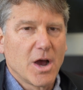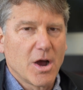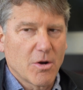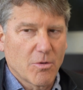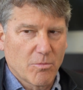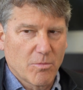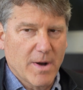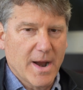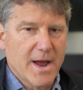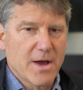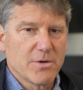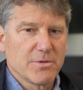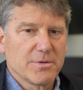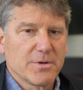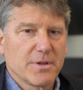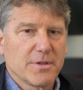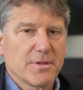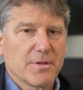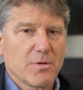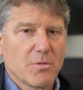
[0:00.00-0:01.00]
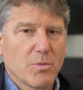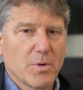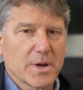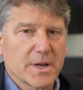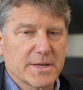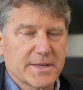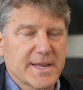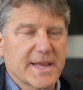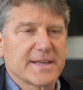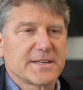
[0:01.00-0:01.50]
around what
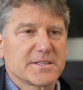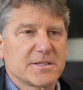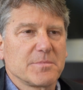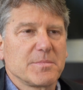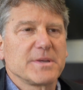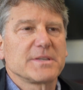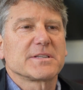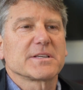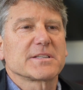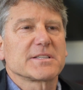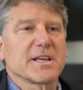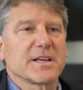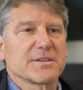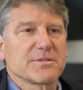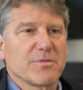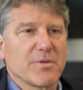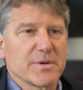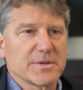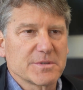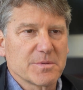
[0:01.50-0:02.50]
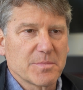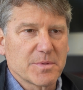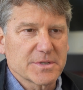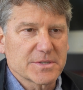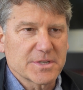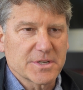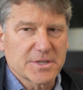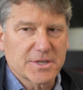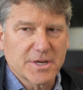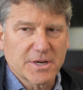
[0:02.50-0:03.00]
it takes to be successful as a
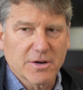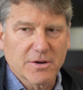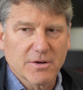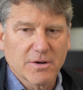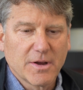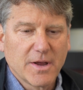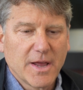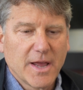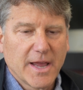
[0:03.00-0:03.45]
business here.